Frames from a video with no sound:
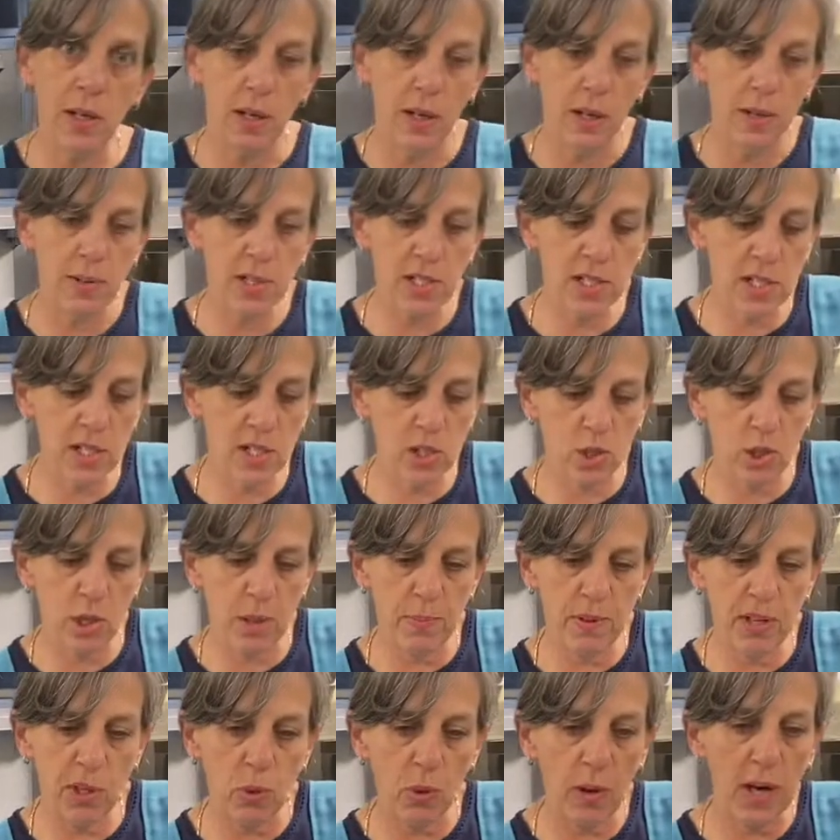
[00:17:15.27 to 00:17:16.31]
This is going to
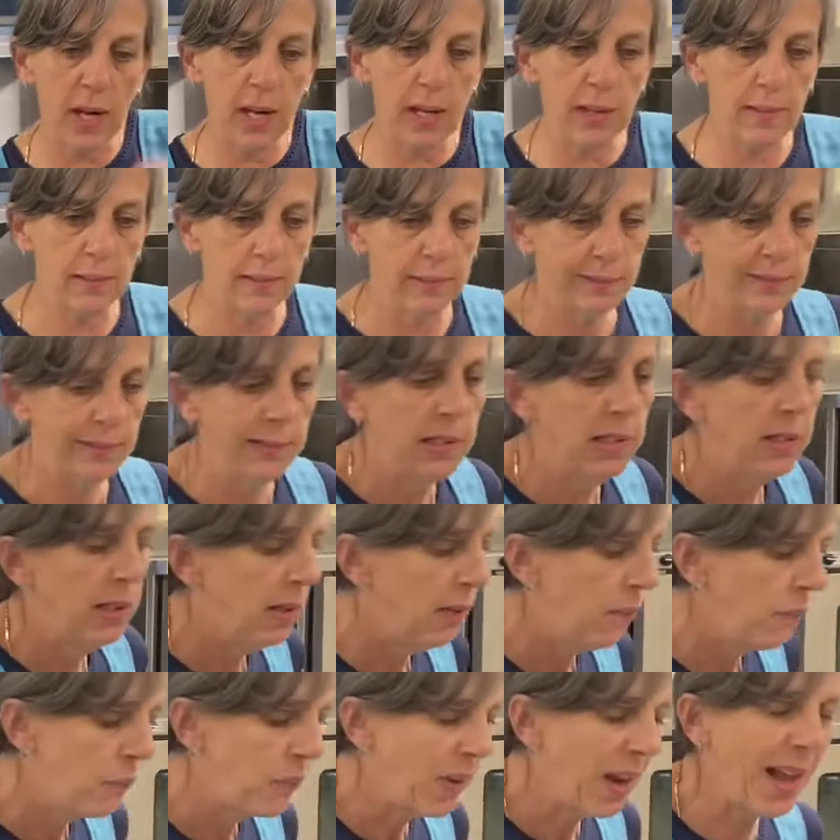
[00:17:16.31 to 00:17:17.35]
be great.
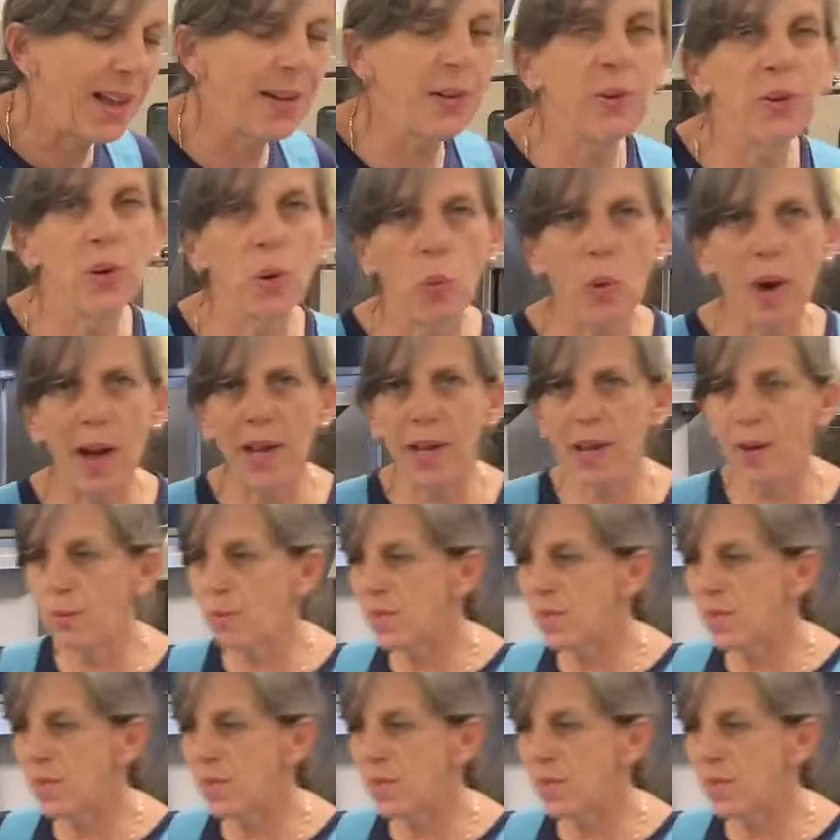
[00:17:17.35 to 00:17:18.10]
I don't know why I was